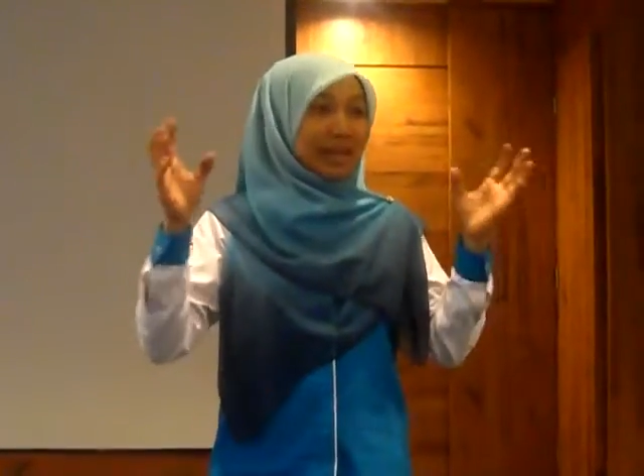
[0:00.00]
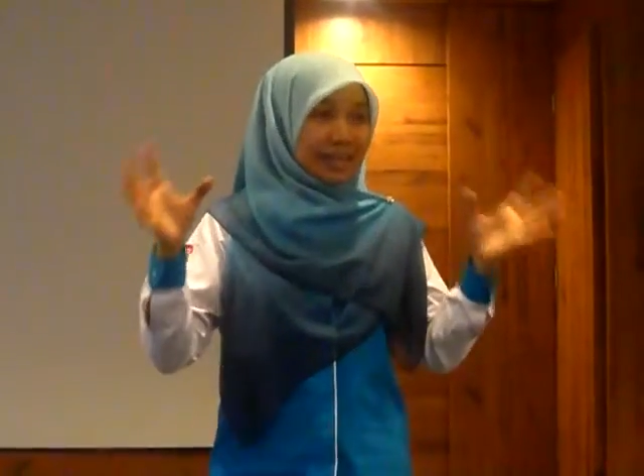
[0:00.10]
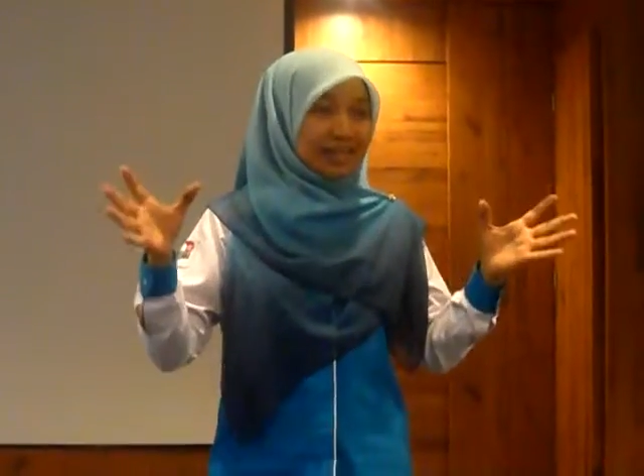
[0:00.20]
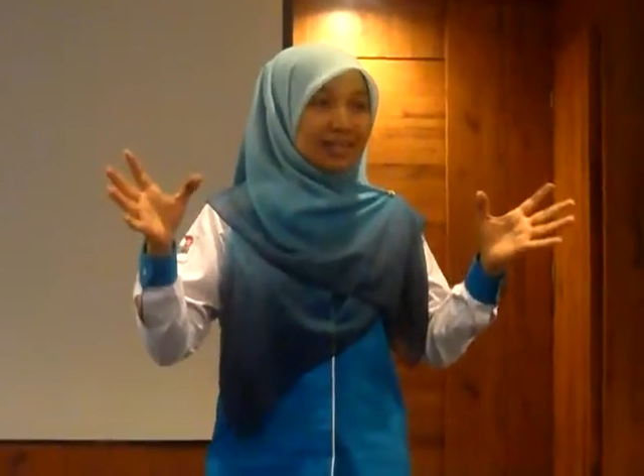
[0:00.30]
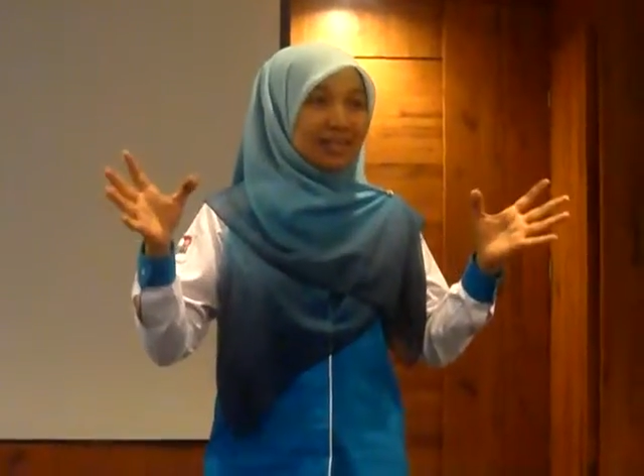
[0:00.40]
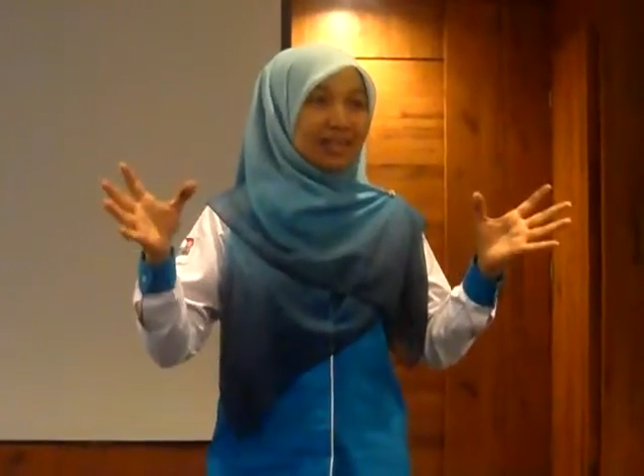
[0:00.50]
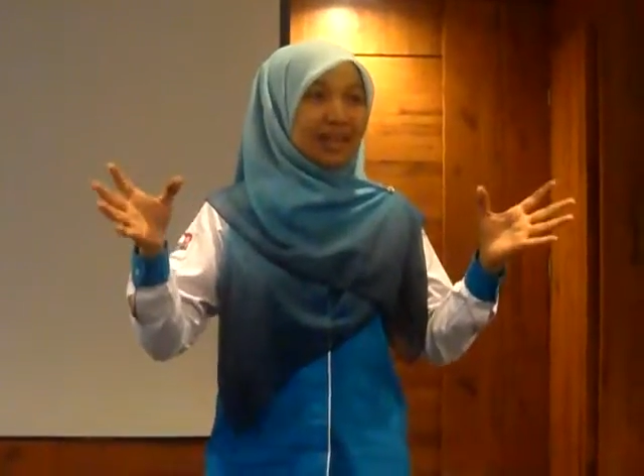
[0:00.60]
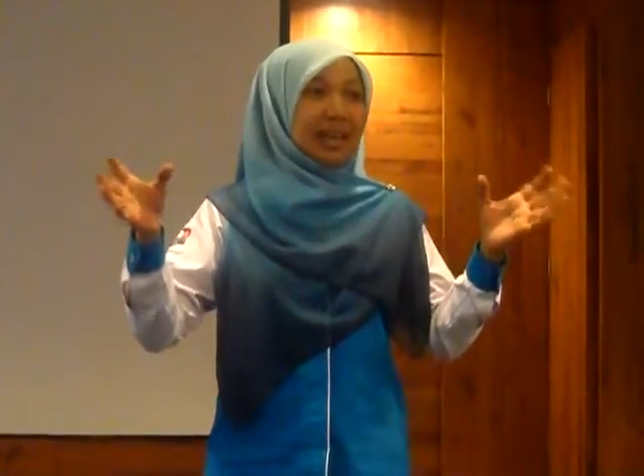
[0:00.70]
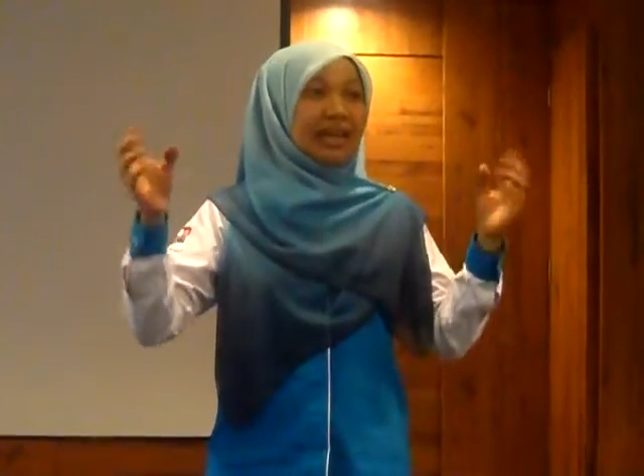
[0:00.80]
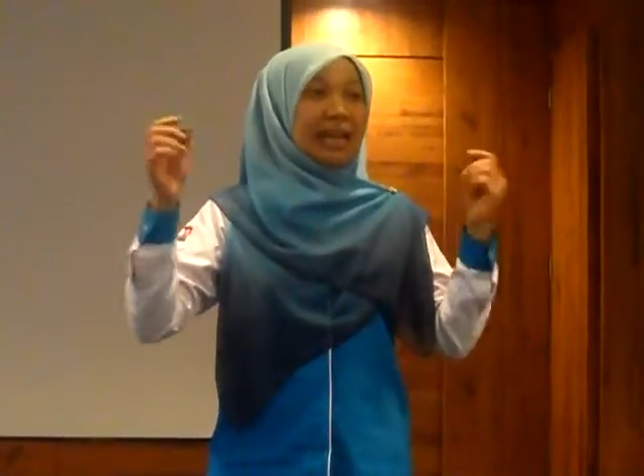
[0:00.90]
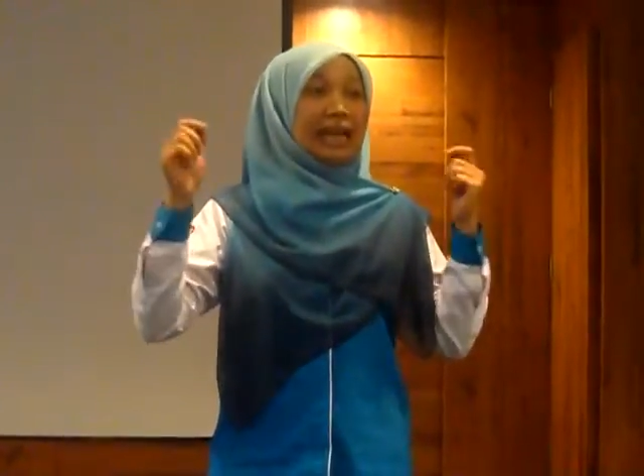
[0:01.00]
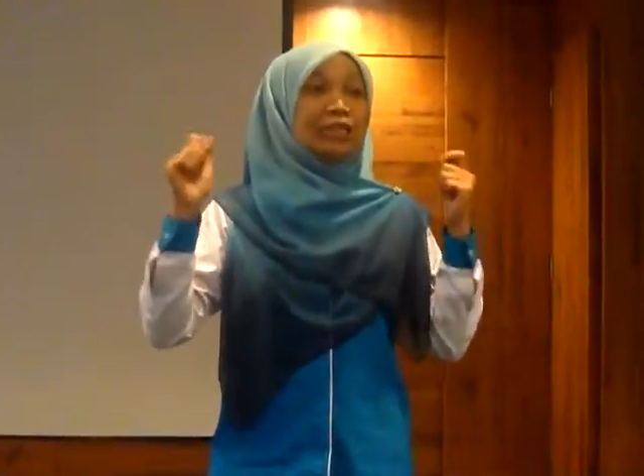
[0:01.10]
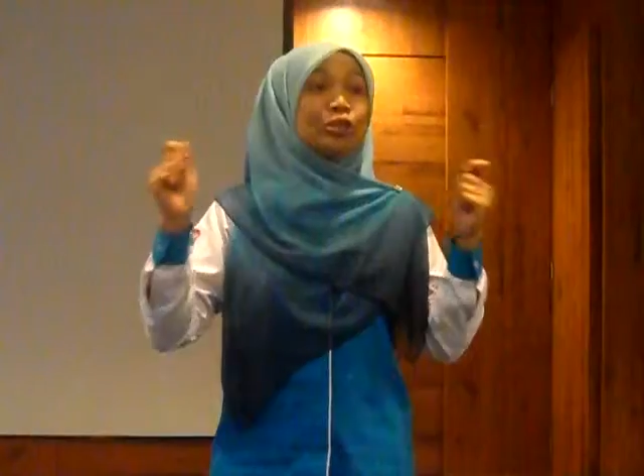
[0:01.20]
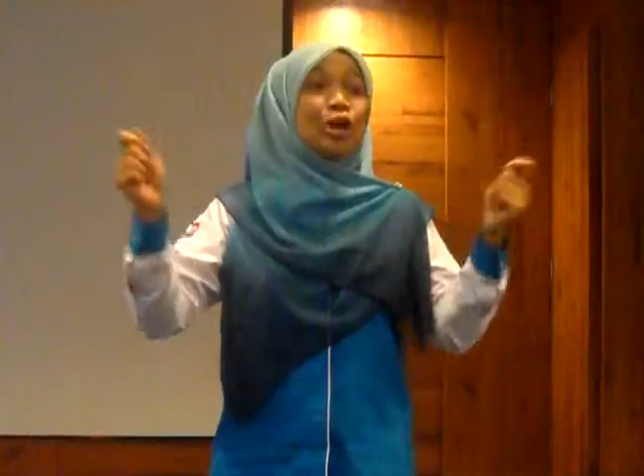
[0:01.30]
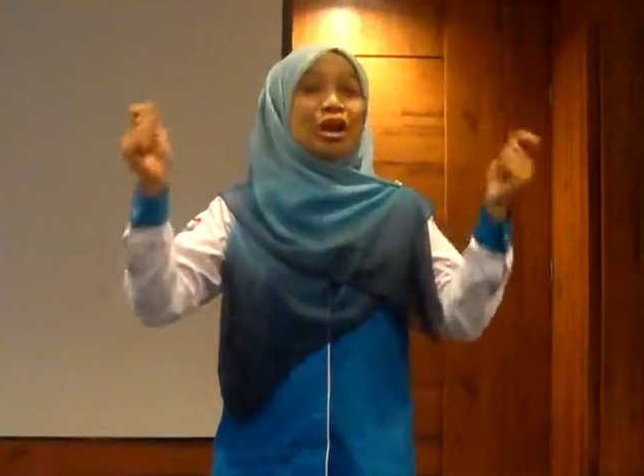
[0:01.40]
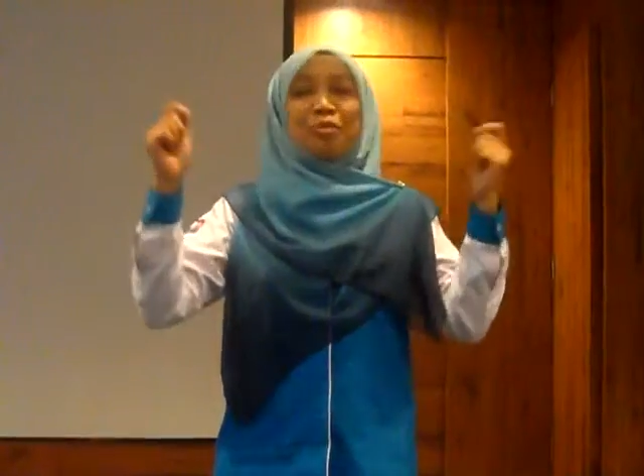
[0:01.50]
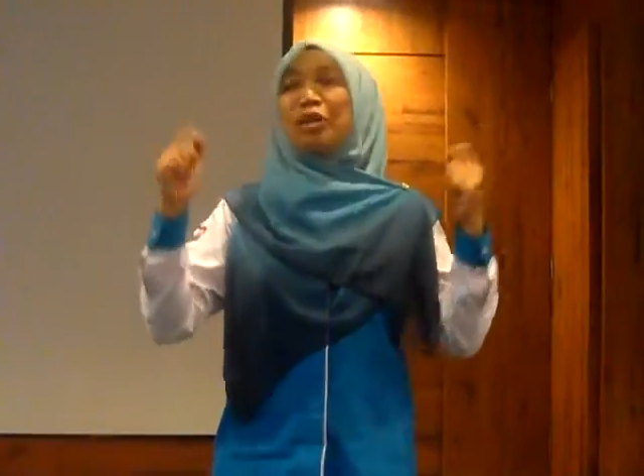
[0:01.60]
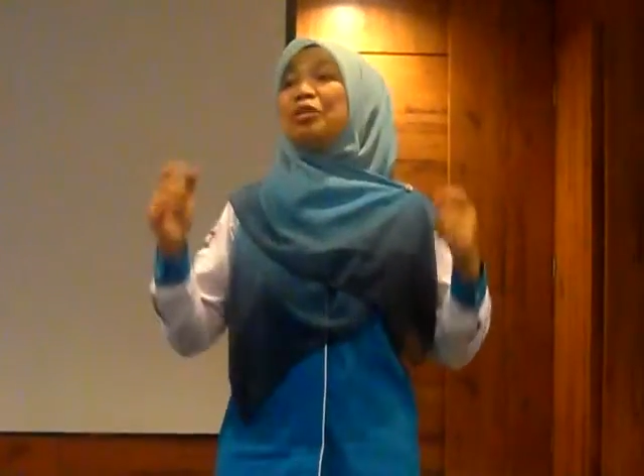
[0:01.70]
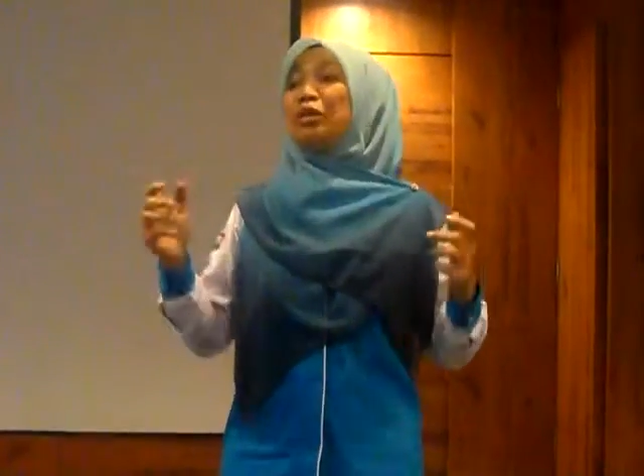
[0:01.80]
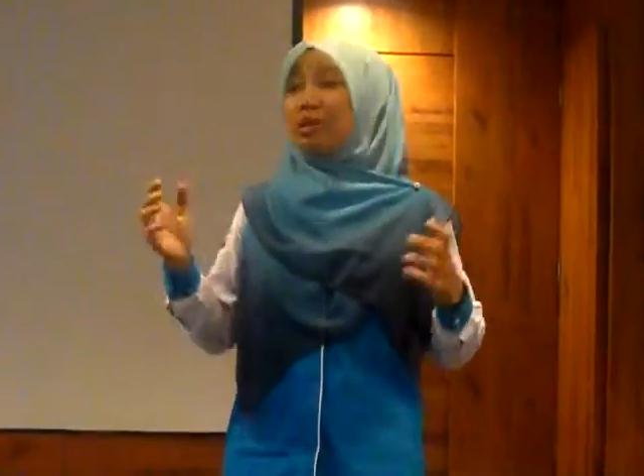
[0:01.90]
manner and enjoy
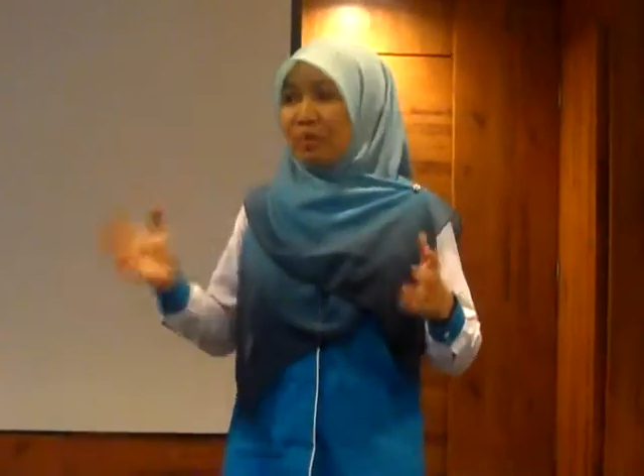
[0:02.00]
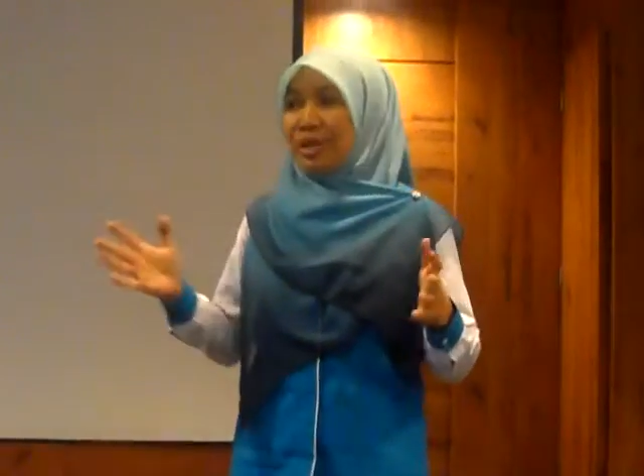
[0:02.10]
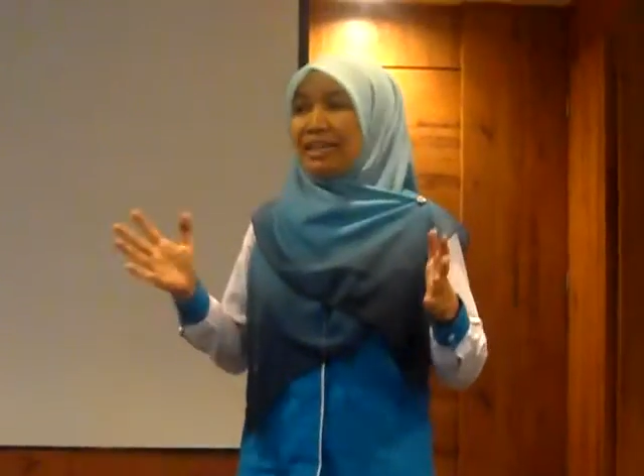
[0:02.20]
what you are doing.